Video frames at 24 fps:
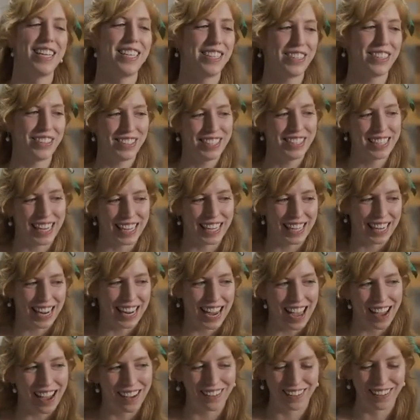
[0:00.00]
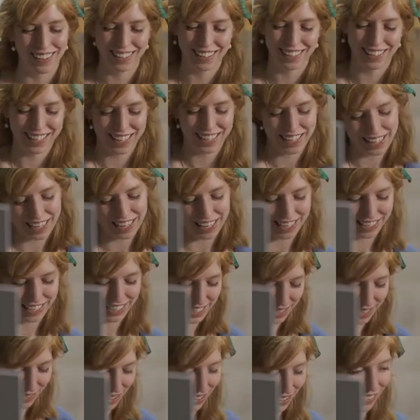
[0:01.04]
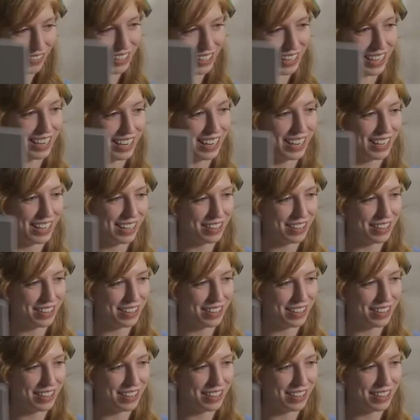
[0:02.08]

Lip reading: Go check it out. You can see my work.